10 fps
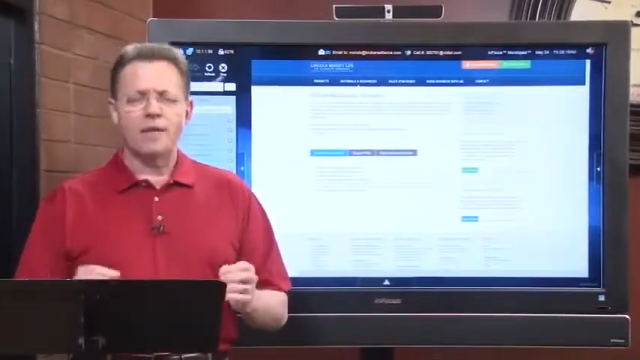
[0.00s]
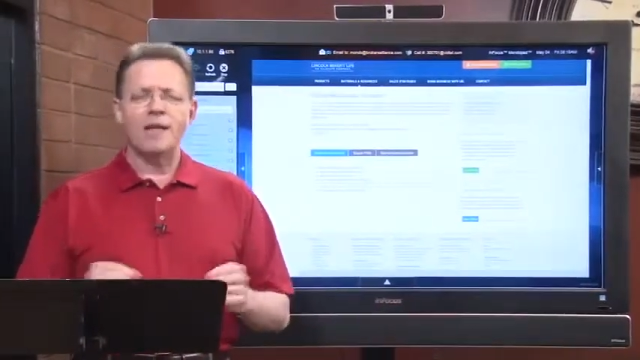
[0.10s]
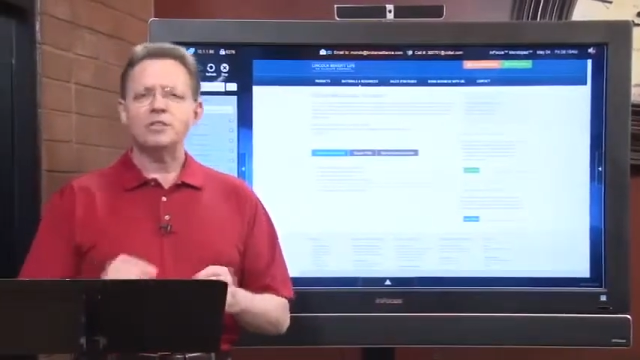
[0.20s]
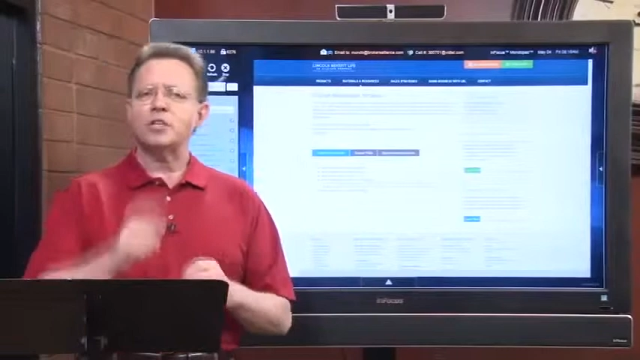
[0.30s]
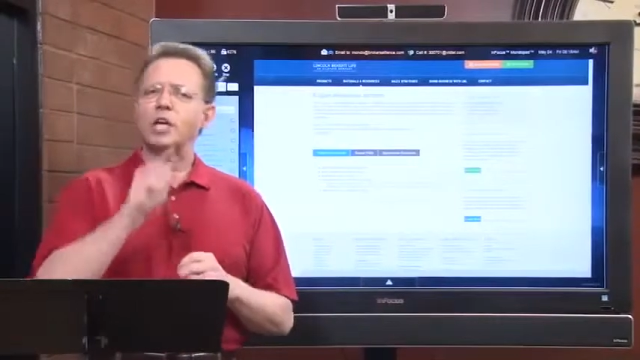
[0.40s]

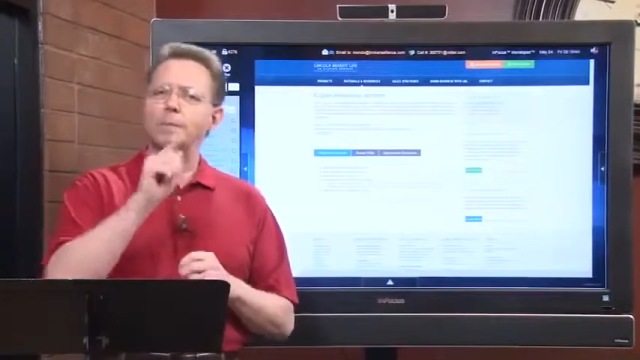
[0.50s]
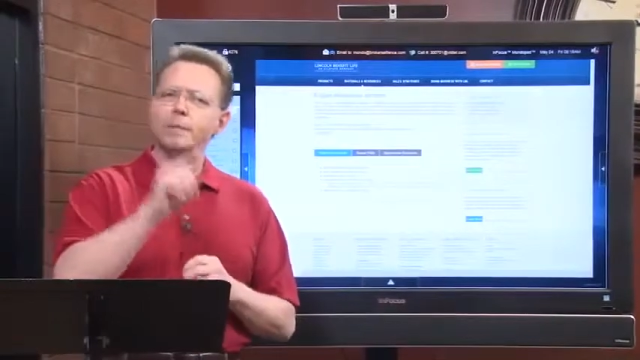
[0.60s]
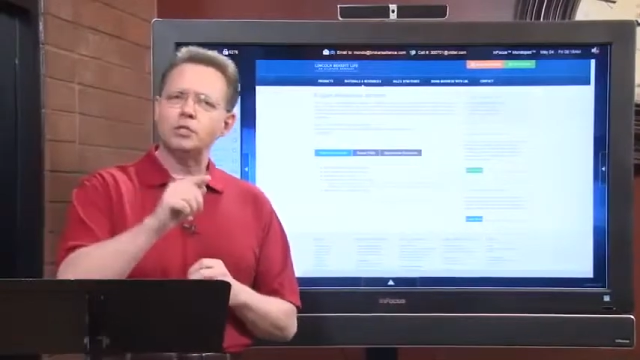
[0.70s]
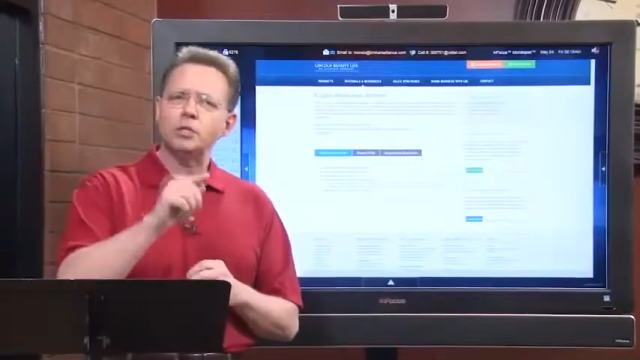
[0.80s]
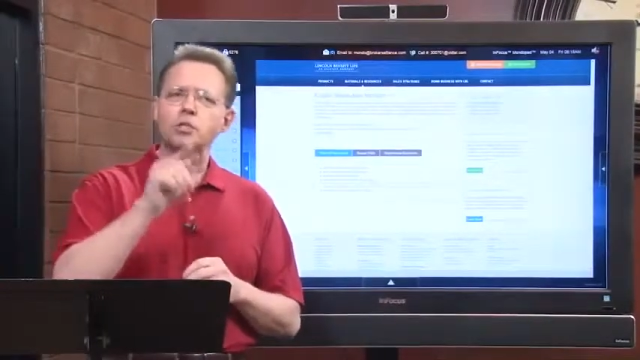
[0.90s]
and that's the
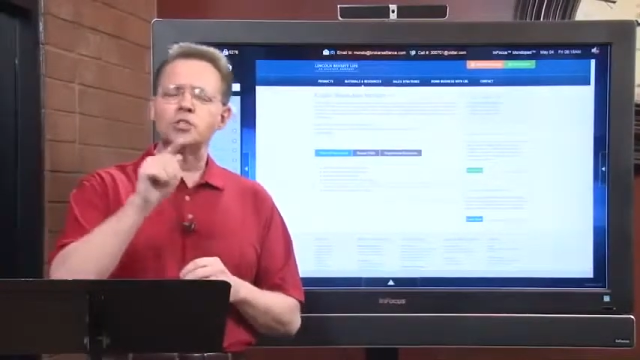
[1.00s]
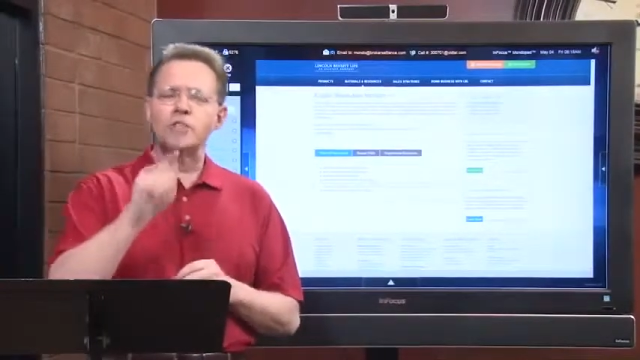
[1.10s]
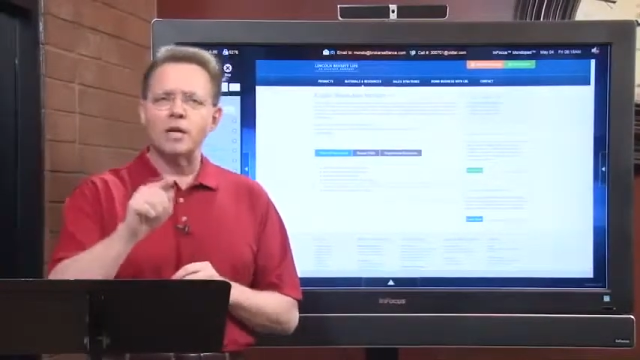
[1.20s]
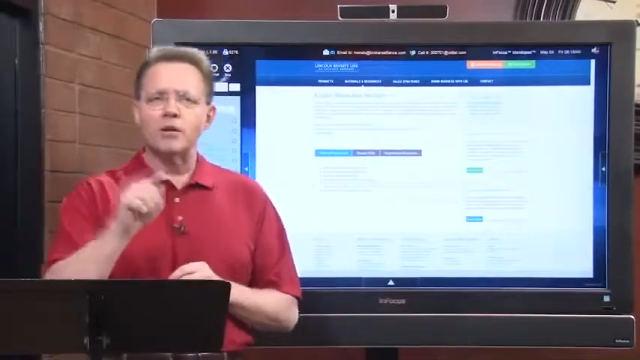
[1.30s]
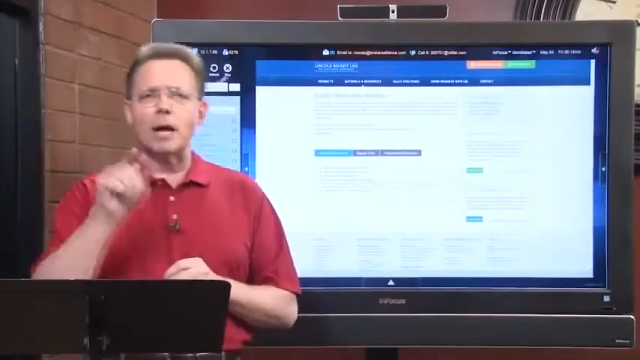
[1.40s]
Commissioner's
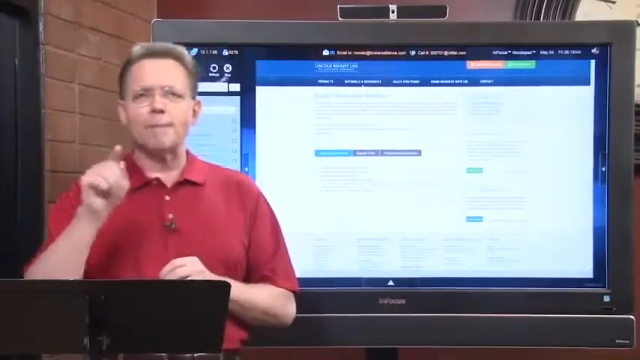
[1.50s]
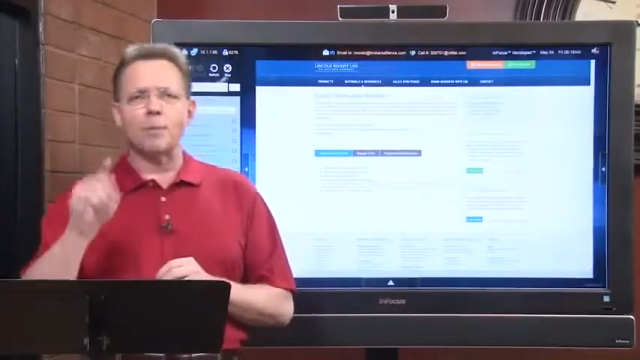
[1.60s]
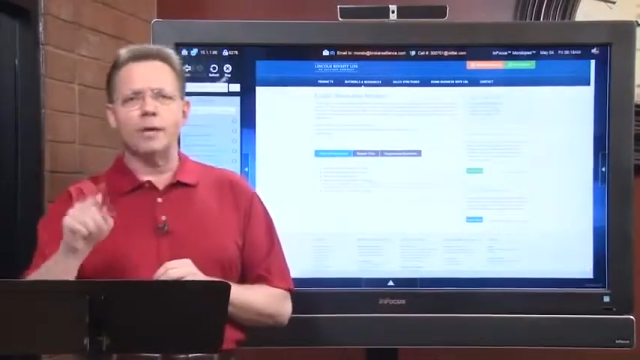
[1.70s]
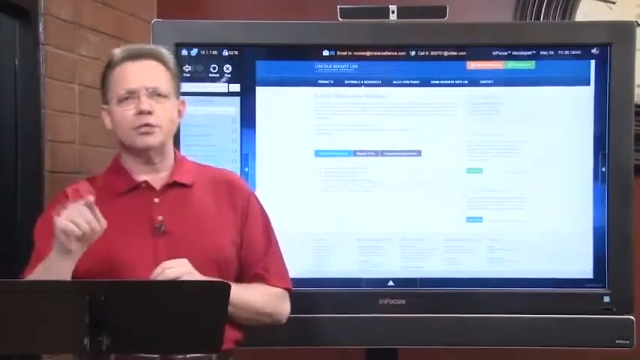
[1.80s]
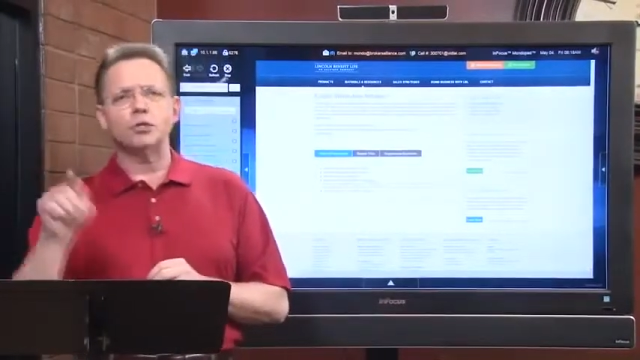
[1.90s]
Standard
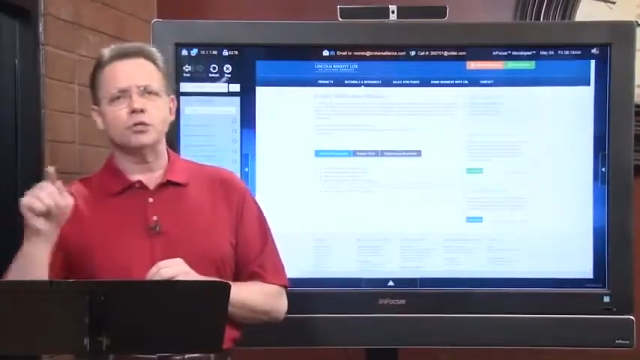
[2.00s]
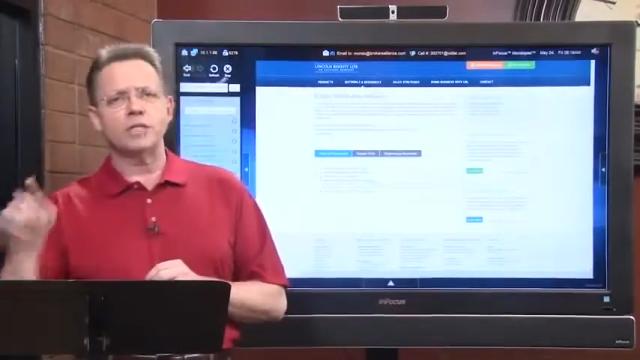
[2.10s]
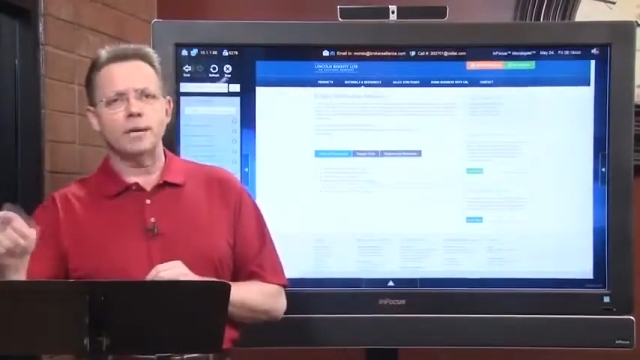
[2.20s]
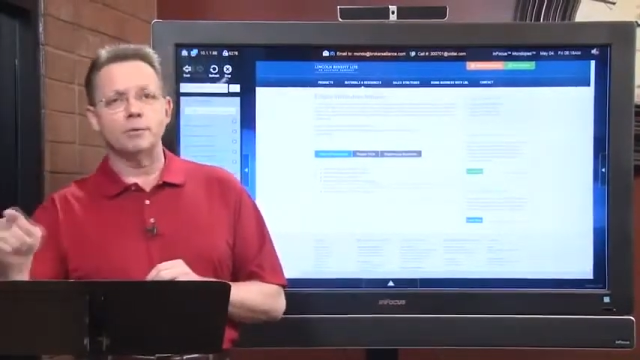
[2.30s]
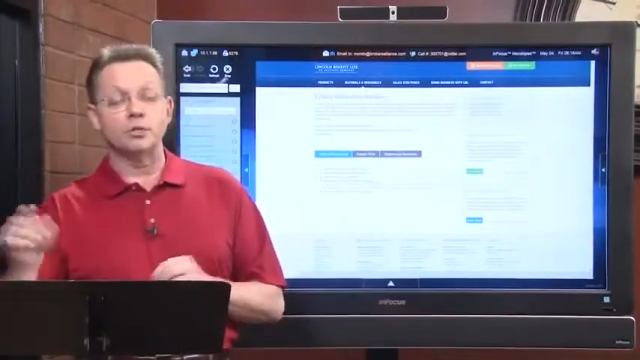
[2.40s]
Operational
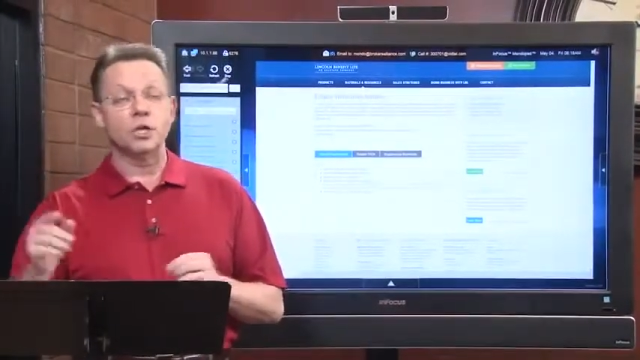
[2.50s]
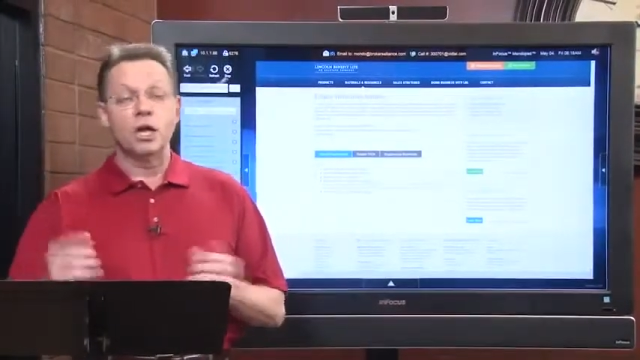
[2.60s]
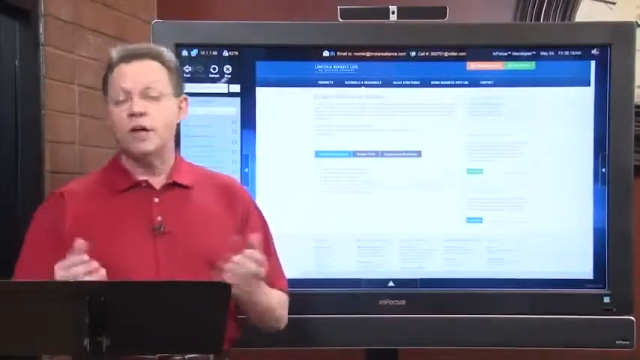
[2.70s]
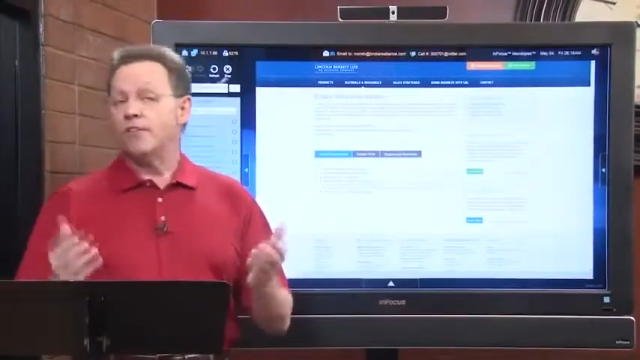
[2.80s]
Tables.